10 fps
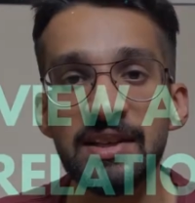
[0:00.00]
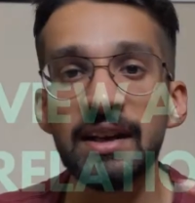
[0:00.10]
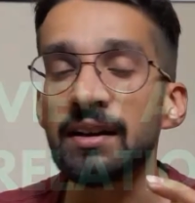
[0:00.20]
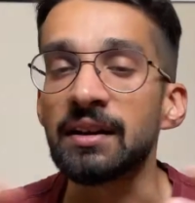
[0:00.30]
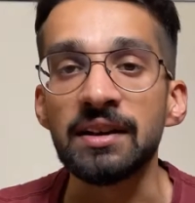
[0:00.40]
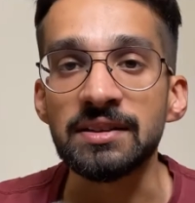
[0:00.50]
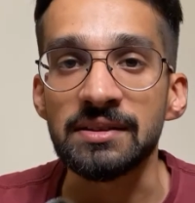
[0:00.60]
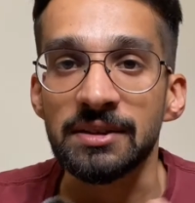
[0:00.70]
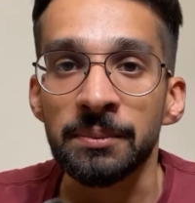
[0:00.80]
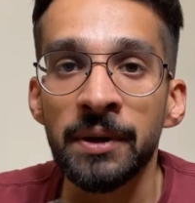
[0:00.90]
child
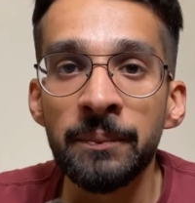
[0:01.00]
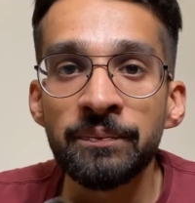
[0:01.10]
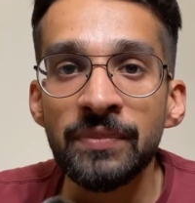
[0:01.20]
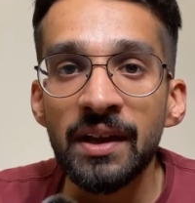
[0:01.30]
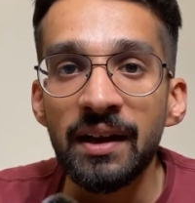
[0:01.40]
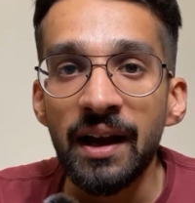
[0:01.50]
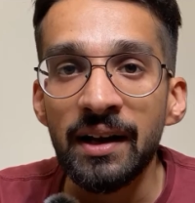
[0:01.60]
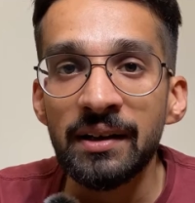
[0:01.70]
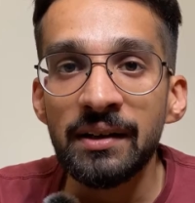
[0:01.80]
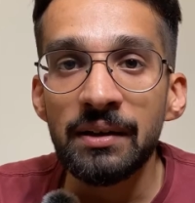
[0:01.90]
relationship.
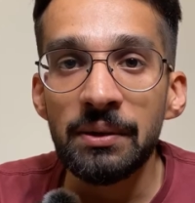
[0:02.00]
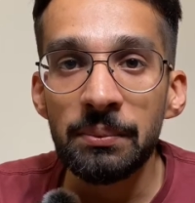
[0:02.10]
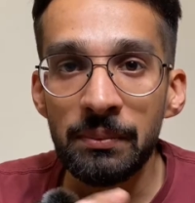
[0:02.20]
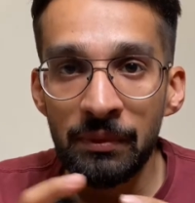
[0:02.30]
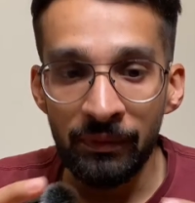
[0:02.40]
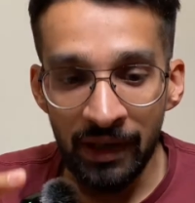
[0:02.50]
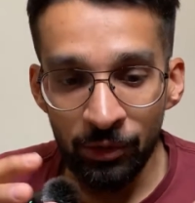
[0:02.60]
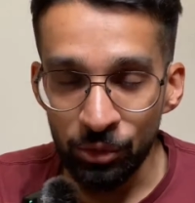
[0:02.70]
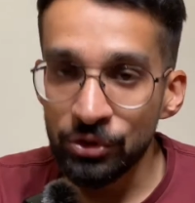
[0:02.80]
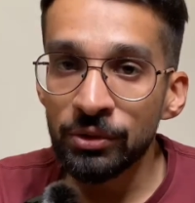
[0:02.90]
And
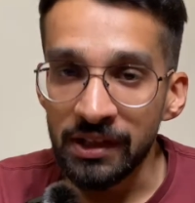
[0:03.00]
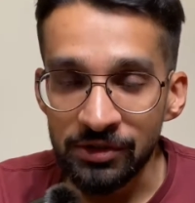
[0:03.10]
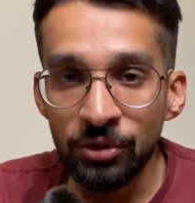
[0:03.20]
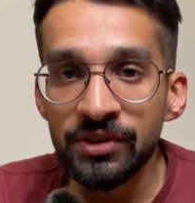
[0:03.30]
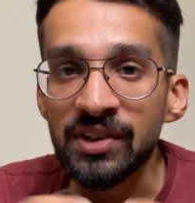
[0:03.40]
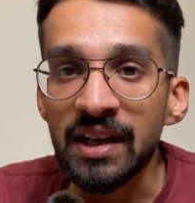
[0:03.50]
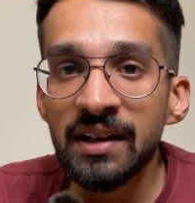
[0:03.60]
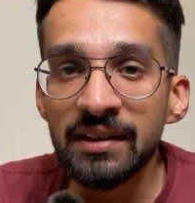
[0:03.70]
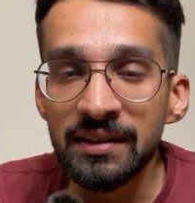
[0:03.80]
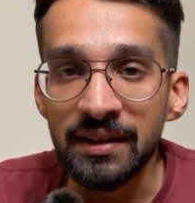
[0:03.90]
while Osho does not say
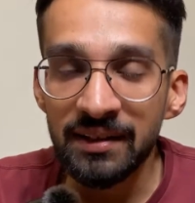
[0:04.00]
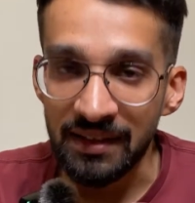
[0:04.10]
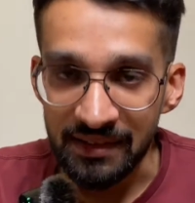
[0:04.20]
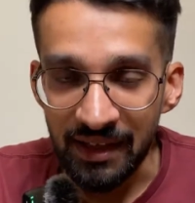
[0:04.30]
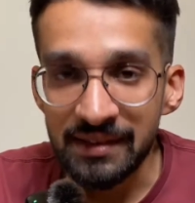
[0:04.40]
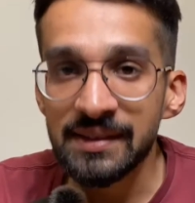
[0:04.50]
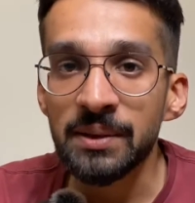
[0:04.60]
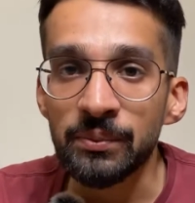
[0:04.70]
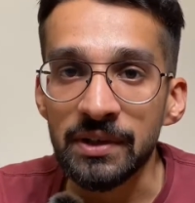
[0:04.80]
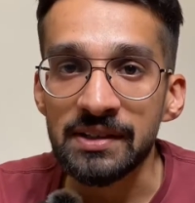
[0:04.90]
it in these exact
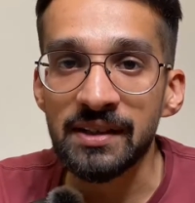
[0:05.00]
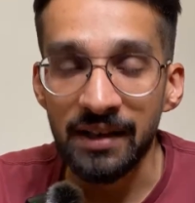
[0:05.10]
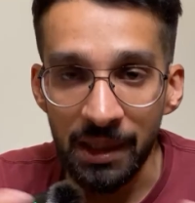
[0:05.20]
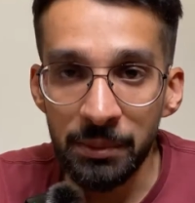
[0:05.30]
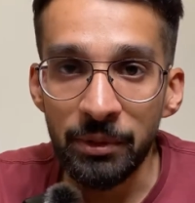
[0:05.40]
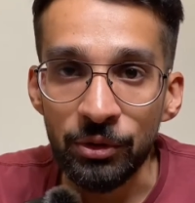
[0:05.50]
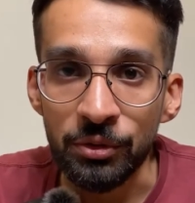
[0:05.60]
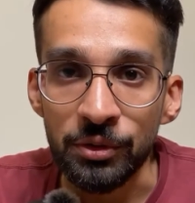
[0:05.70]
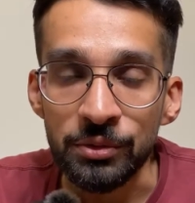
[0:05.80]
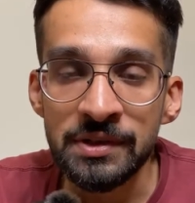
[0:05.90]
same words that I'm about
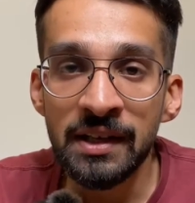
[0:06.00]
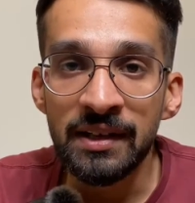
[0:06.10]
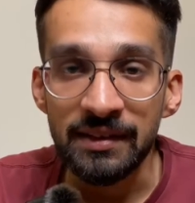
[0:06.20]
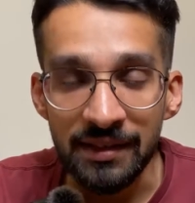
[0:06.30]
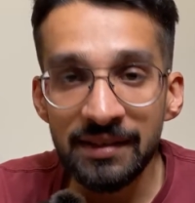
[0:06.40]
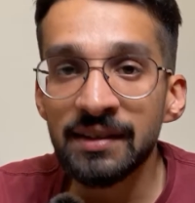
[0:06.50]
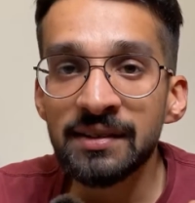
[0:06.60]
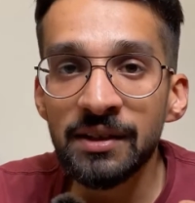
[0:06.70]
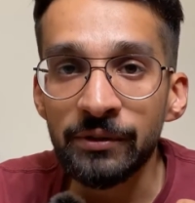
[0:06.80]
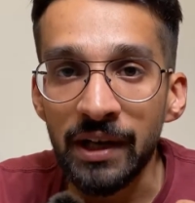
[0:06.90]
to use, this
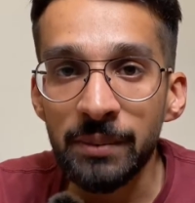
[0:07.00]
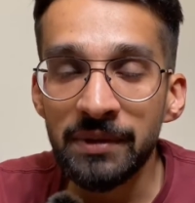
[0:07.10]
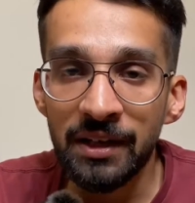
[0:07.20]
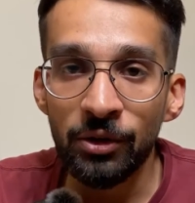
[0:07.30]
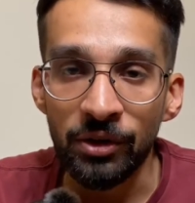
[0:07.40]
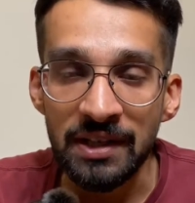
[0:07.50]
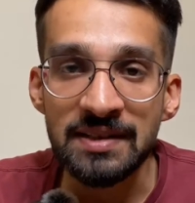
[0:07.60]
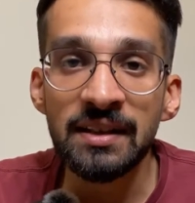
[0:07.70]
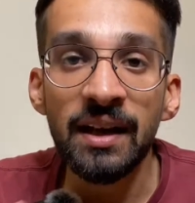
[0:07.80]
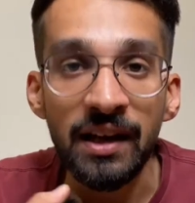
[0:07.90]
is the vibe that
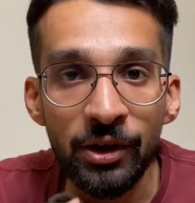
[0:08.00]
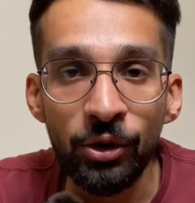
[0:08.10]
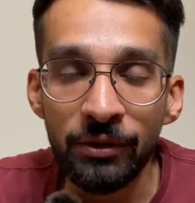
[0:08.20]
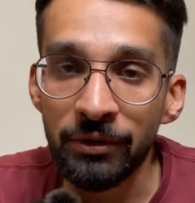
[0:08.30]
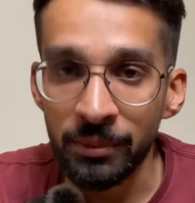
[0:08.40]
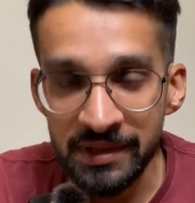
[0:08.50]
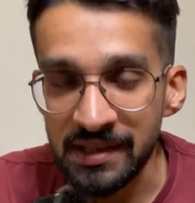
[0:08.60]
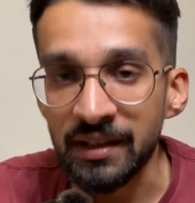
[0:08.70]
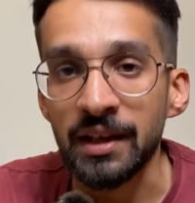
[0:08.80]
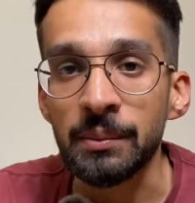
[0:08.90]
honestly I got from his
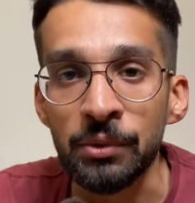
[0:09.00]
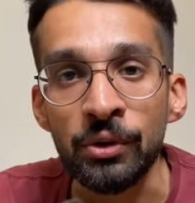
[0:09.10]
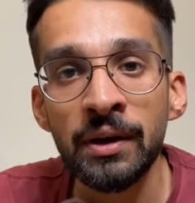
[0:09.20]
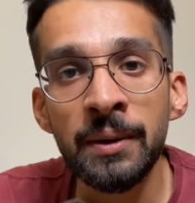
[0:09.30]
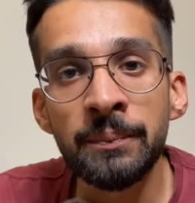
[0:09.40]
entire book.